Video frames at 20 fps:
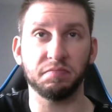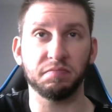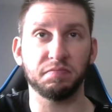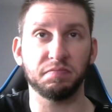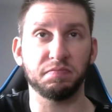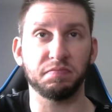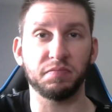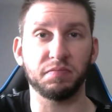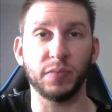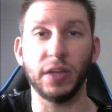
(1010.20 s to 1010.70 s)

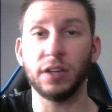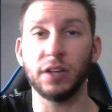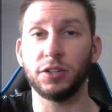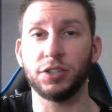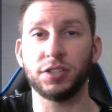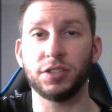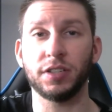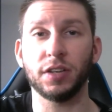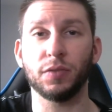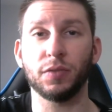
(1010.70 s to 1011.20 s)
yeah, just
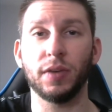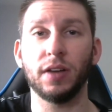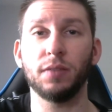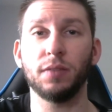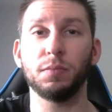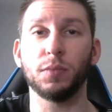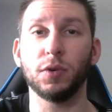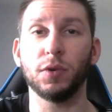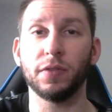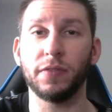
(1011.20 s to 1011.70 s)
stick around.
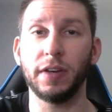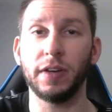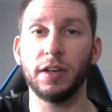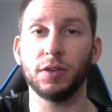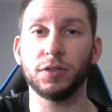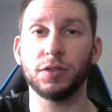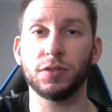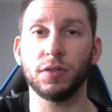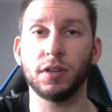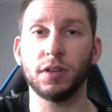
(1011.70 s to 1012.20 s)
More
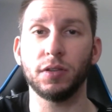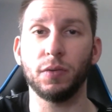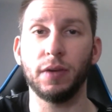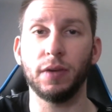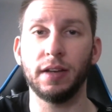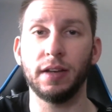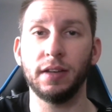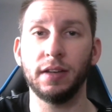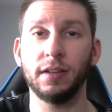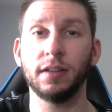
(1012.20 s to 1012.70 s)
videos are on the
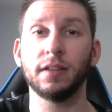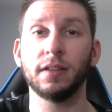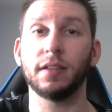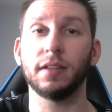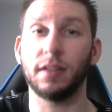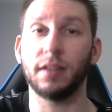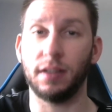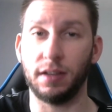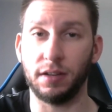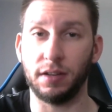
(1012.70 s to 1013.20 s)
way,
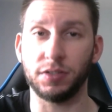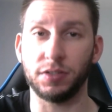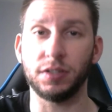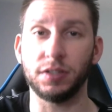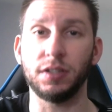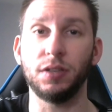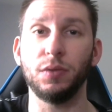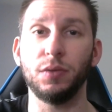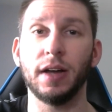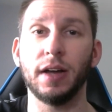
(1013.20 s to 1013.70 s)
and I'll see
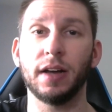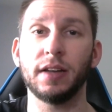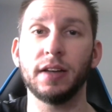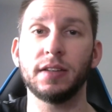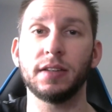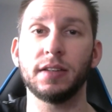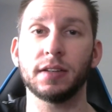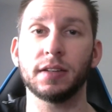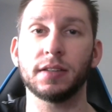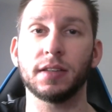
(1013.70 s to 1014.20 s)
you guys
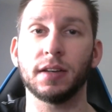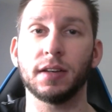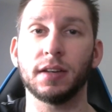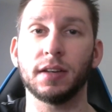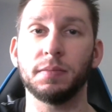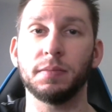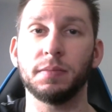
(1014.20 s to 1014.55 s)
next time.